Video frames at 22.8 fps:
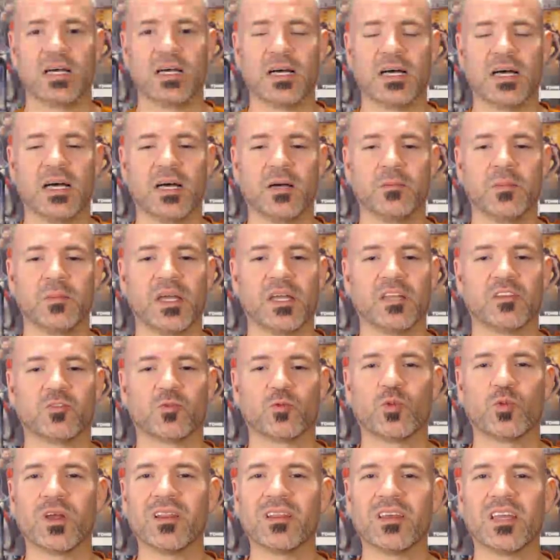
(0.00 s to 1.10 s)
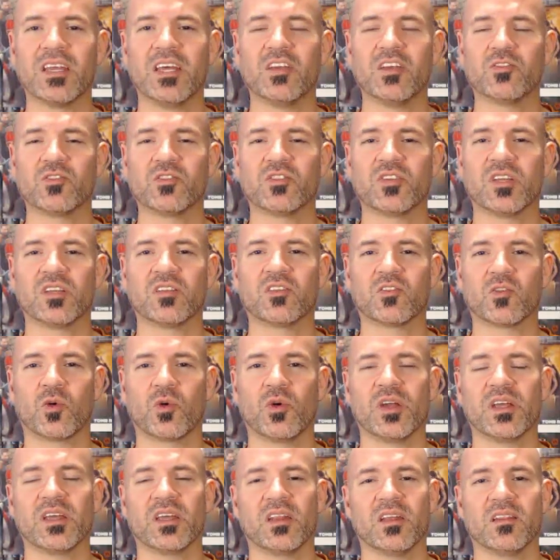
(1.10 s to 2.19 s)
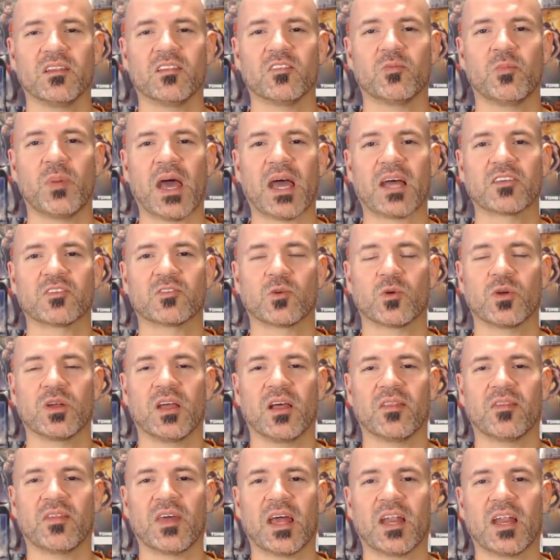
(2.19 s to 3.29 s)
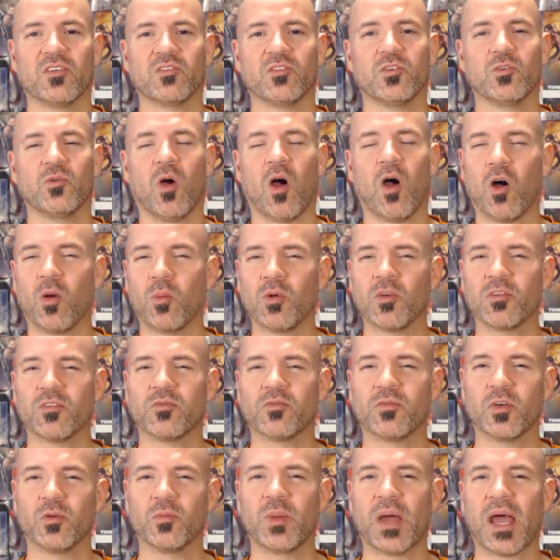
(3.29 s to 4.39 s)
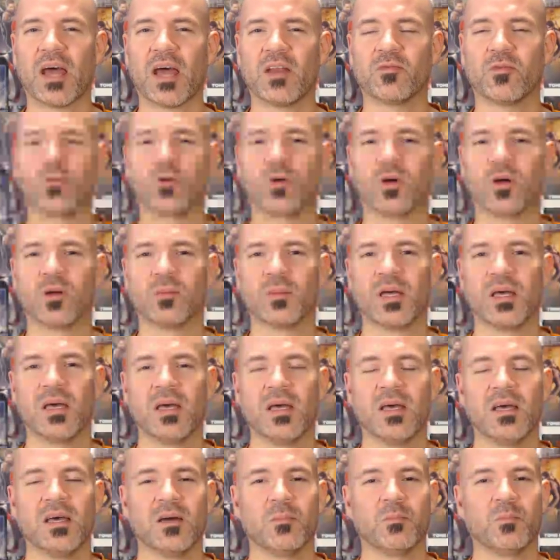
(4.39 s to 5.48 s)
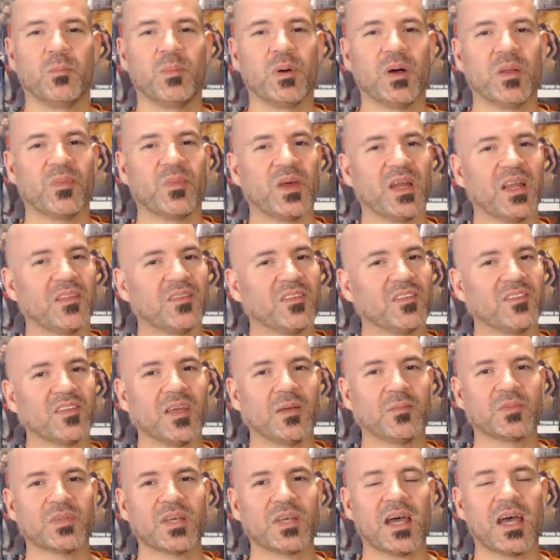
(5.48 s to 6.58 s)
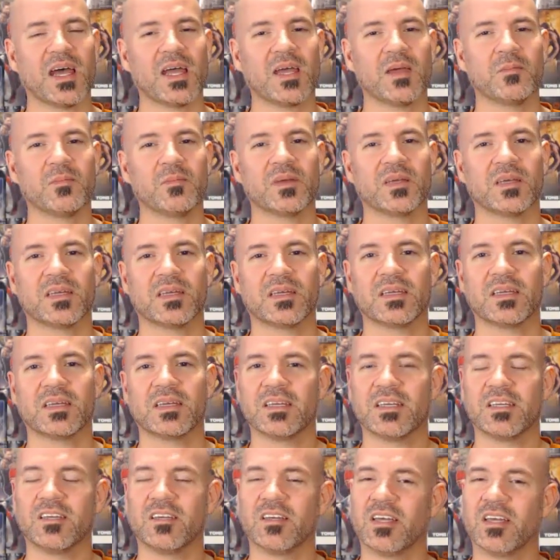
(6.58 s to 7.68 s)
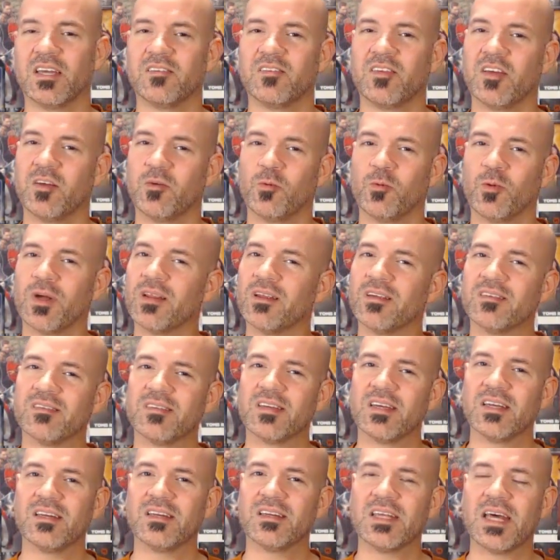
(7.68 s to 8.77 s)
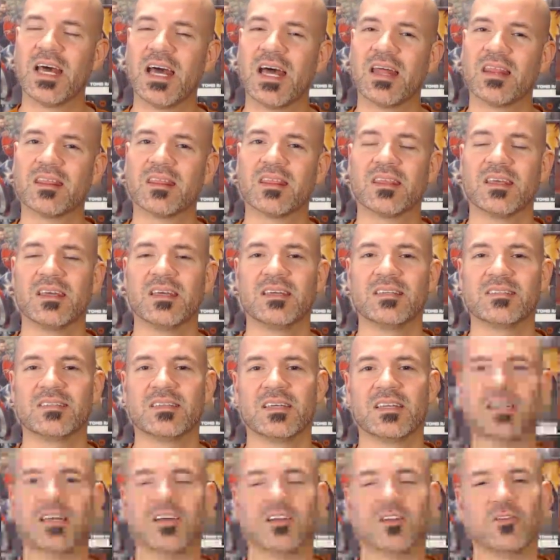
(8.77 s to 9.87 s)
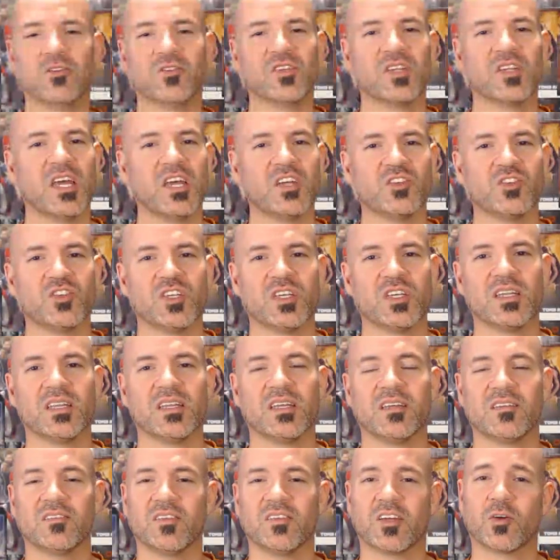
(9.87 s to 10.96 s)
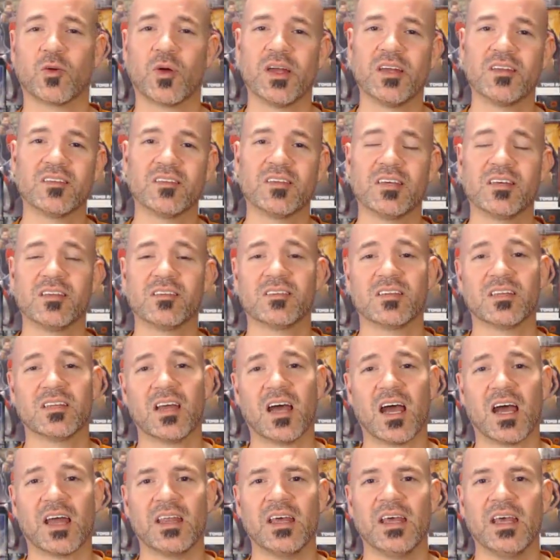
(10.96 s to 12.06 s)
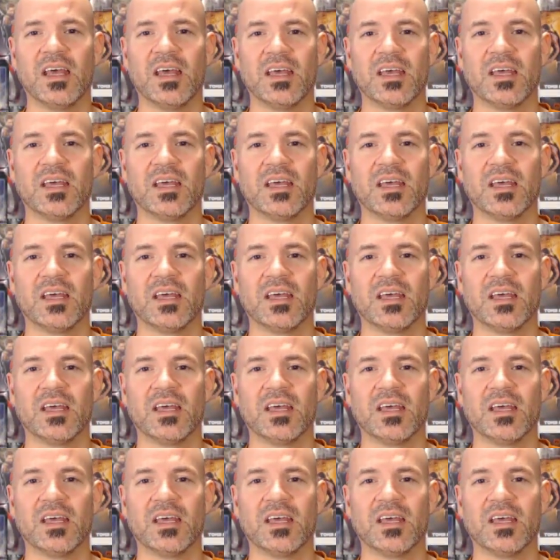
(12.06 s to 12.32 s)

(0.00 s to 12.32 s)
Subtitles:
It's really an interesting story, getting this backstory on Thanos. You almost feel bad for him, but then at the same time, is he really seeing death? Is it hallucination? Is he crazy? Is he not?